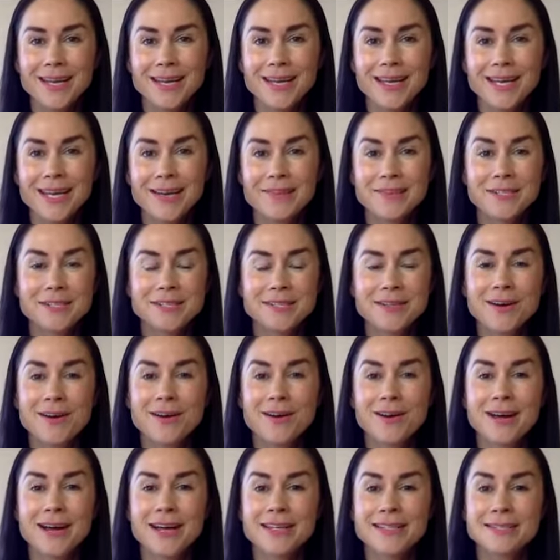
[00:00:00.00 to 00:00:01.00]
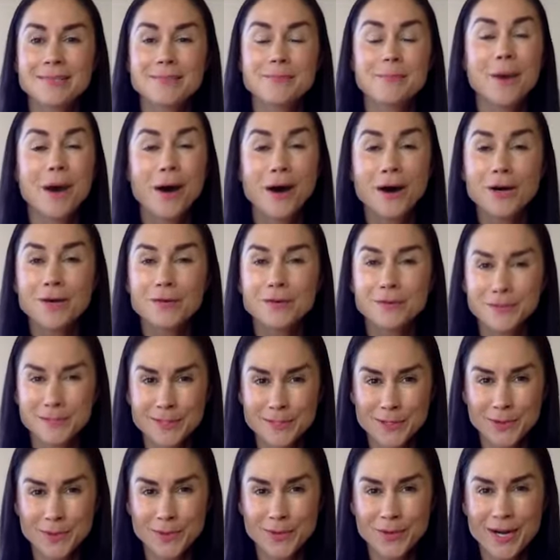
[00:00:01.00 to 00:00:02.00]
and every scar has a powerful
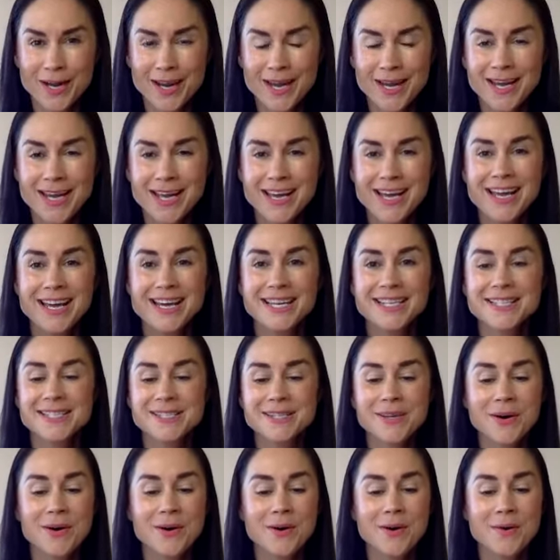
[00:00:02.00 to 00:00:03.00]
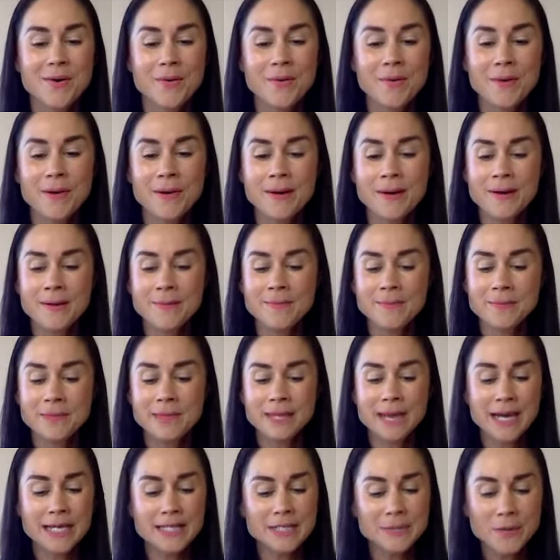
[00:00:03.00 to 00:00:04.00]
story. So um,
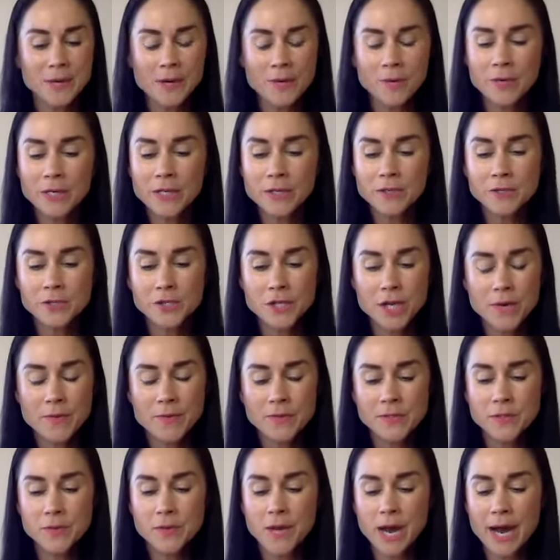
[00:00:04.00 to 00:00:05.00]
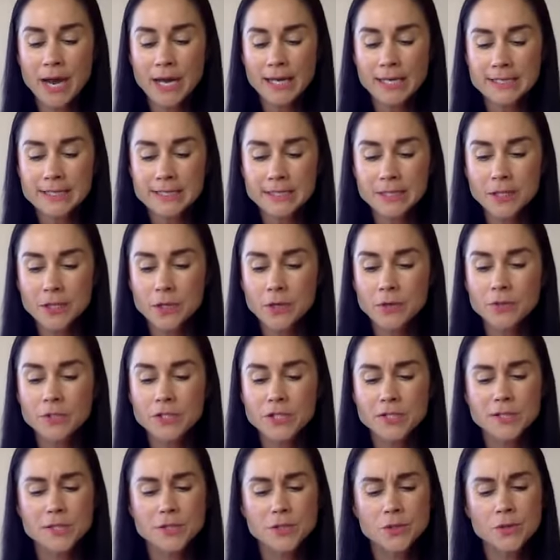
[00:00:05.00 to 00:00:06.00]
that's what I wanted to share with you guys. You know,
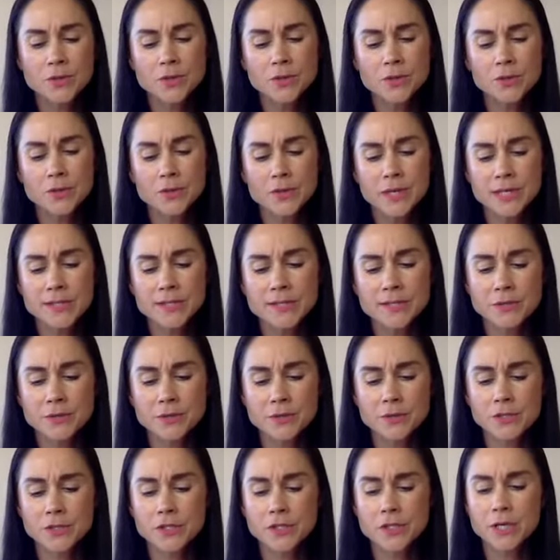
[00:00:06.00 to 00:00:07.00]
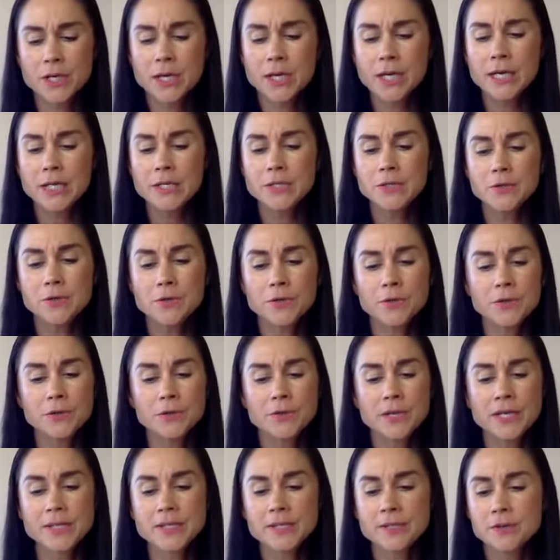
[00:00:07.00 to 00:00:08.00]
just do your research do
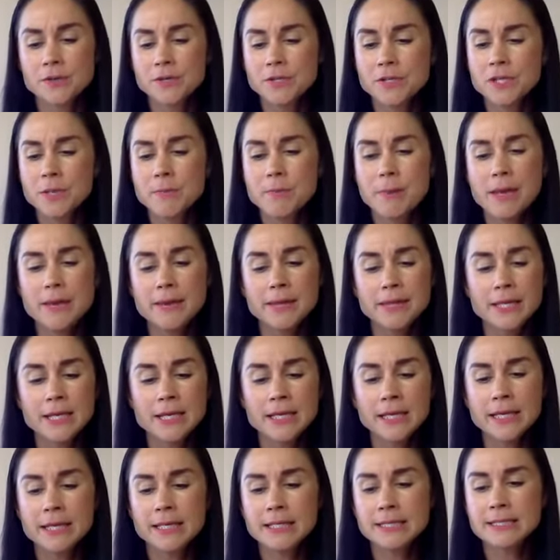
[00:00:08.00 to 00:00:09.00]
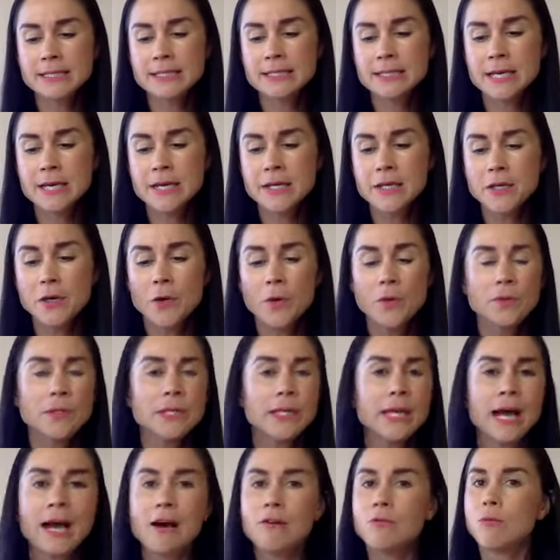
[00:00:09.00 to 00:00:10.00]
your research. The main thing is you
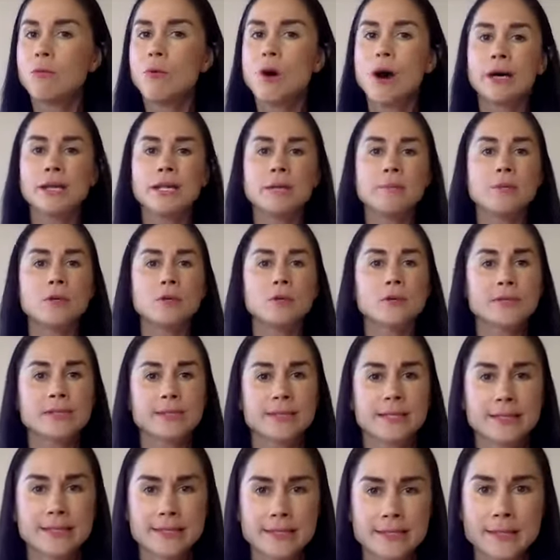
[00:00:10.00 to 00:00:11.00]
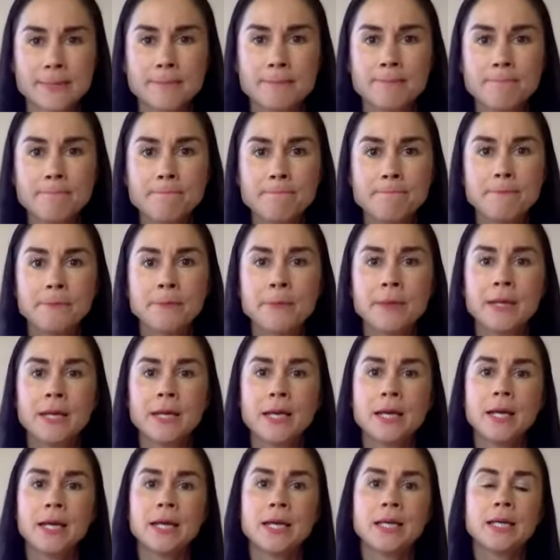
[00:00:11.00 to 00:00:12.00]
only have one immune system,
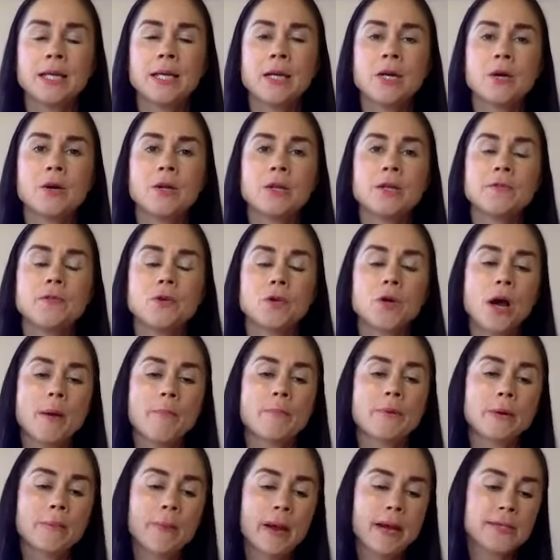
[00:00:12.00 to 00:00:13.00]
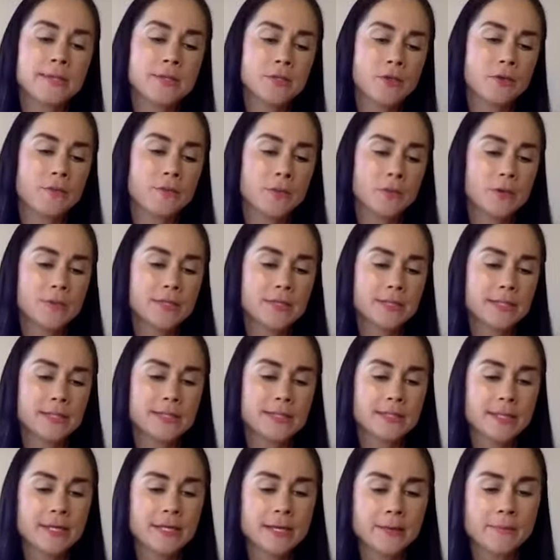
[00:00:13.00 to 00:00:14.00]
you know, and if you compromise your immune
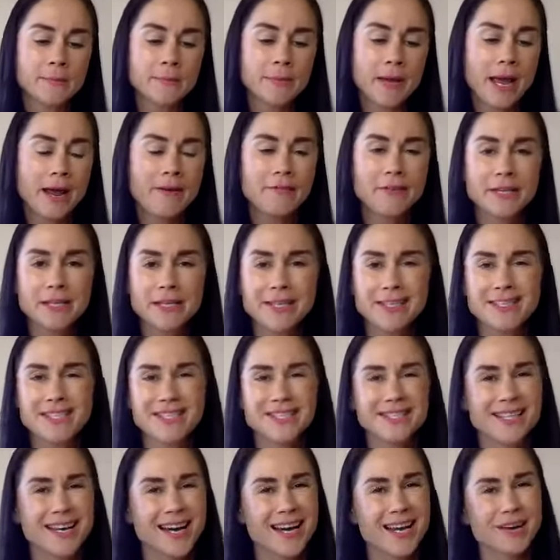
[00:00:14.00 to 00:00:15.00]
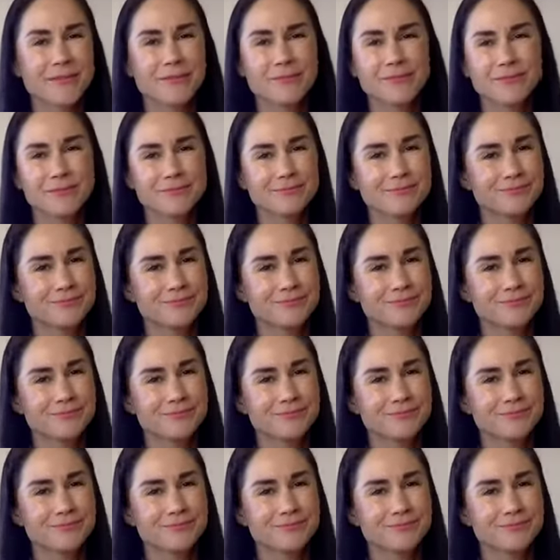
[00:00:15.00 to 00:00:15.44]
system, everything just kind of,